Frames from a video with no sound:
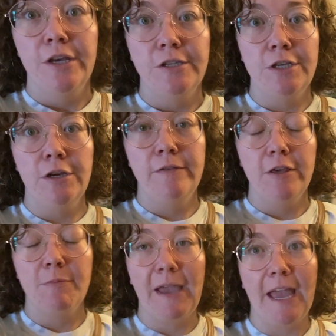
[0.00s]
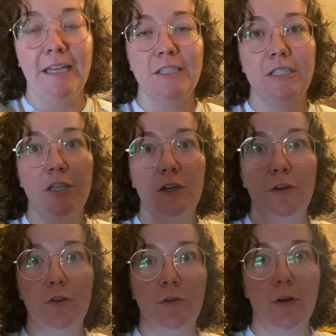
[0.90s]
two of those pants
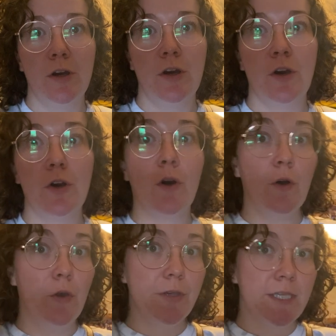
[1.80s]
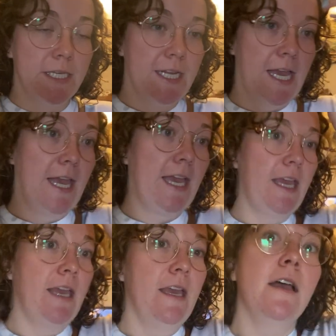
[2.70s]
to Kohl's
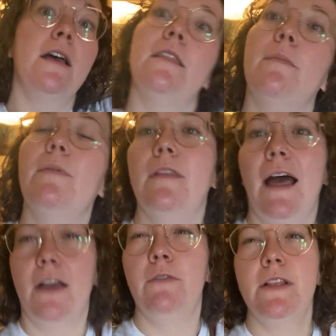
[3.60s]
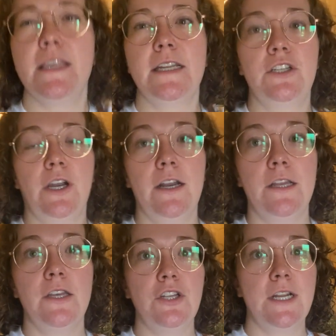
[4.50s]
today. The black ones that I tried on
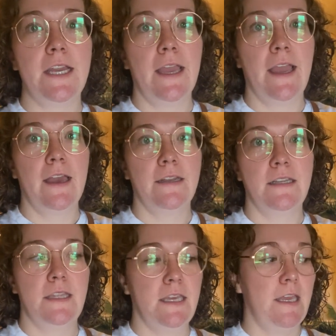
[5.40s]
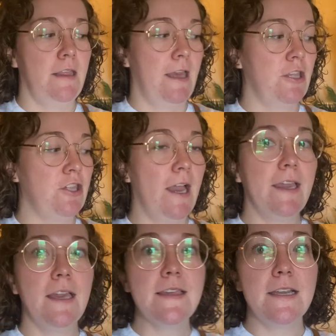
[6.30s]
yesterday and the like
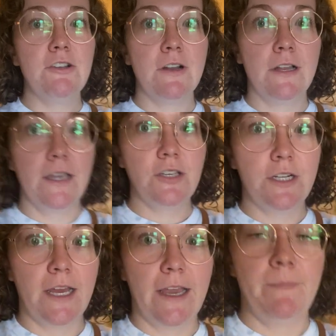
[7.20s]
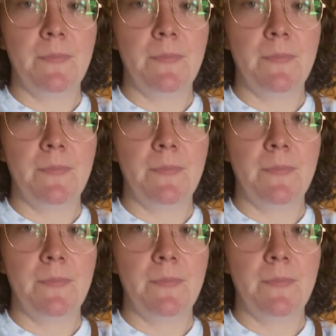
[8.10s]
jeggings that I tried on yesterday.